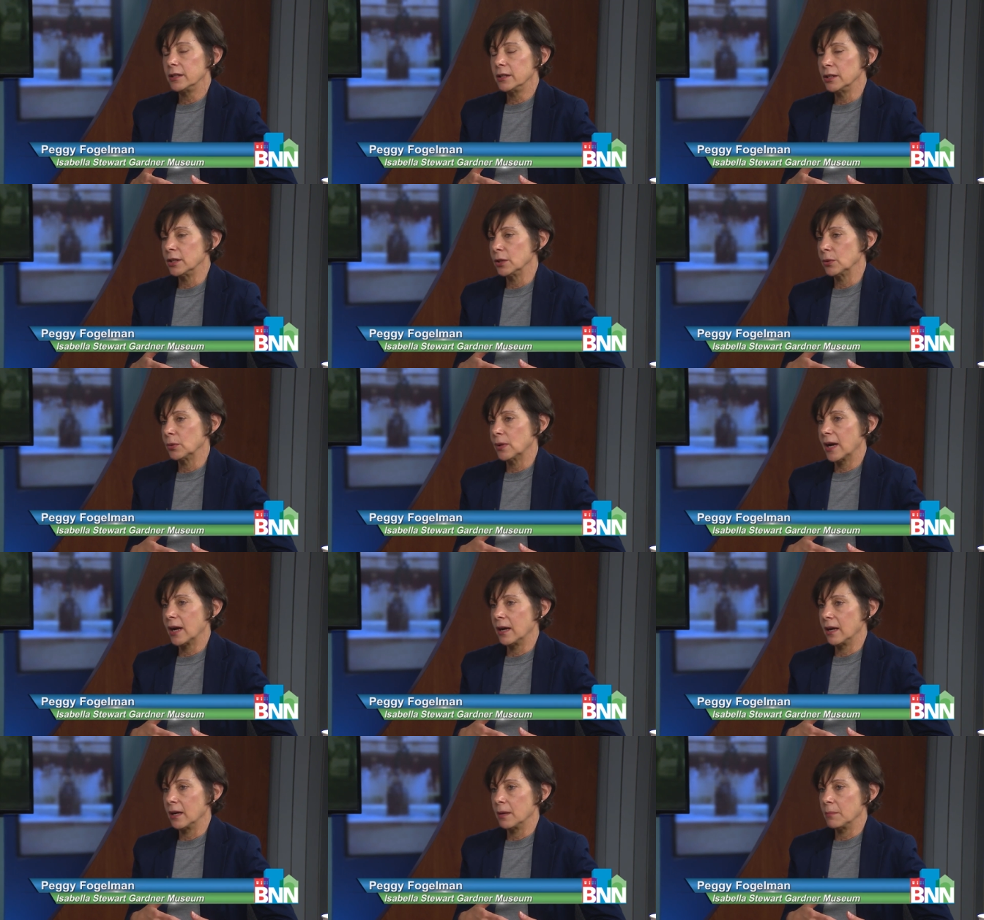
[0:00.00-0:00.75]
you
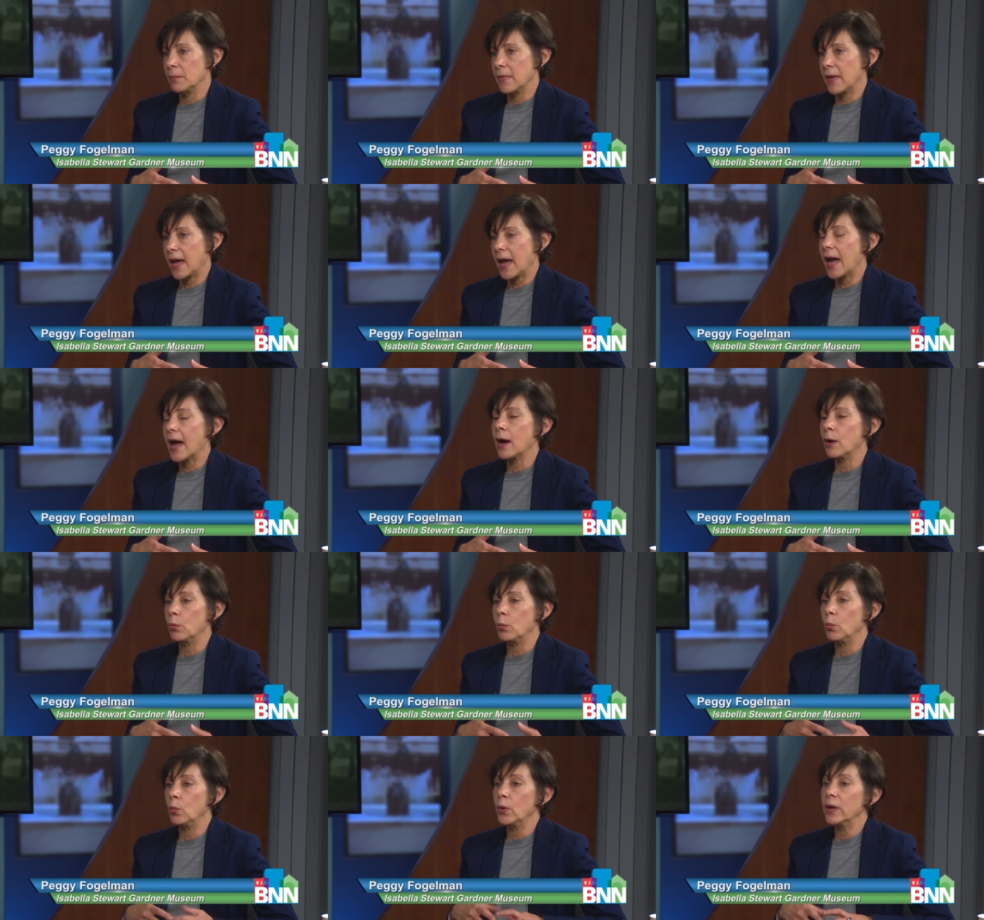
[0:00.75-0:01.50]
know um,
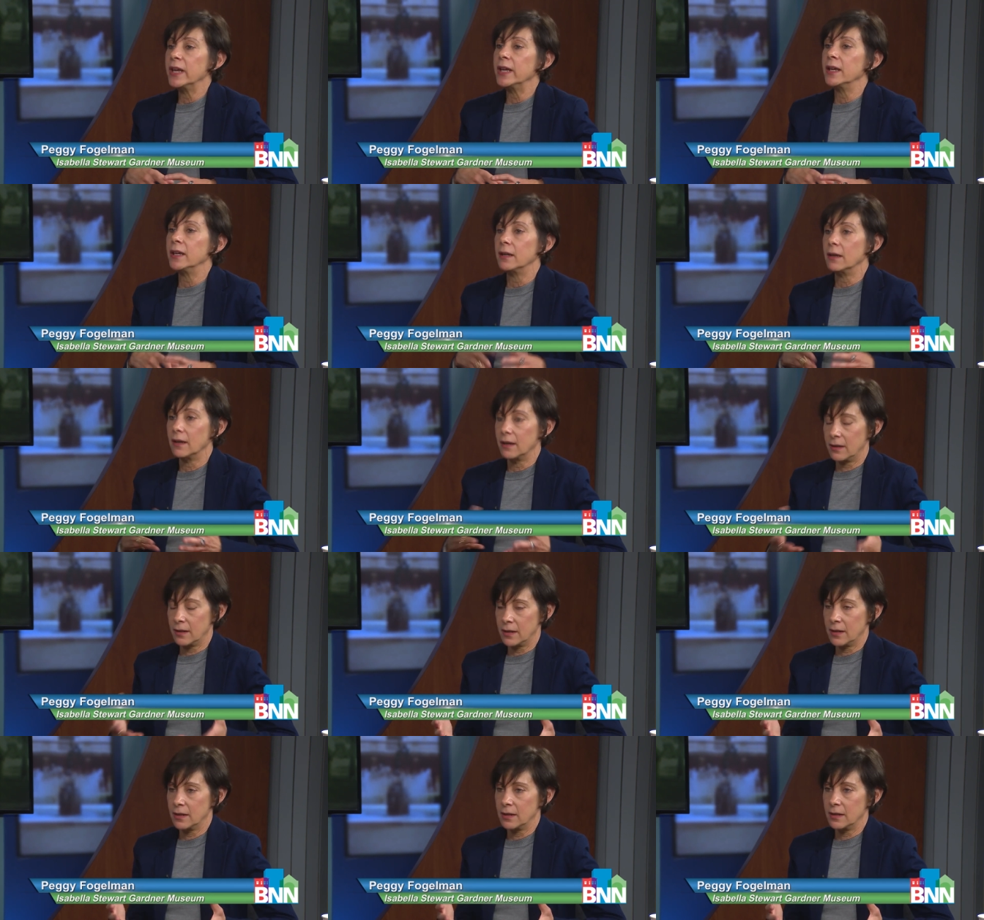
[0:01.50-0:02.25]
how we
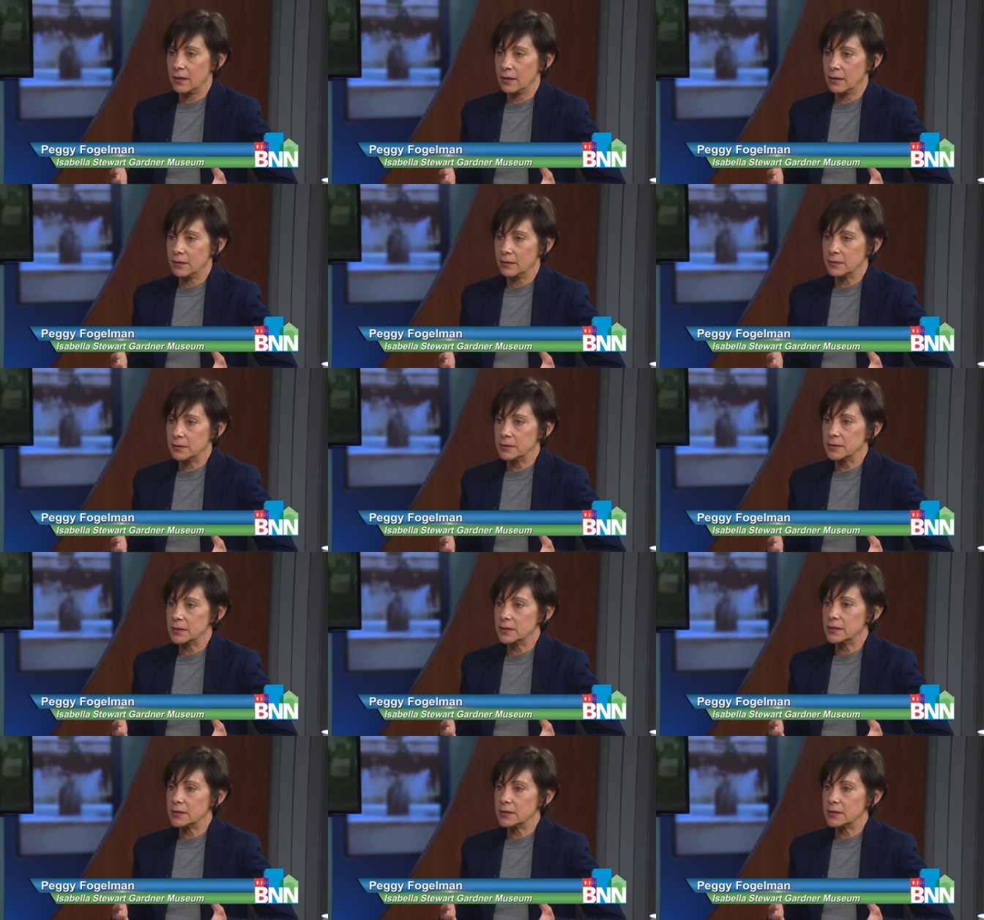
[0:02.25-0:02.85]
uh,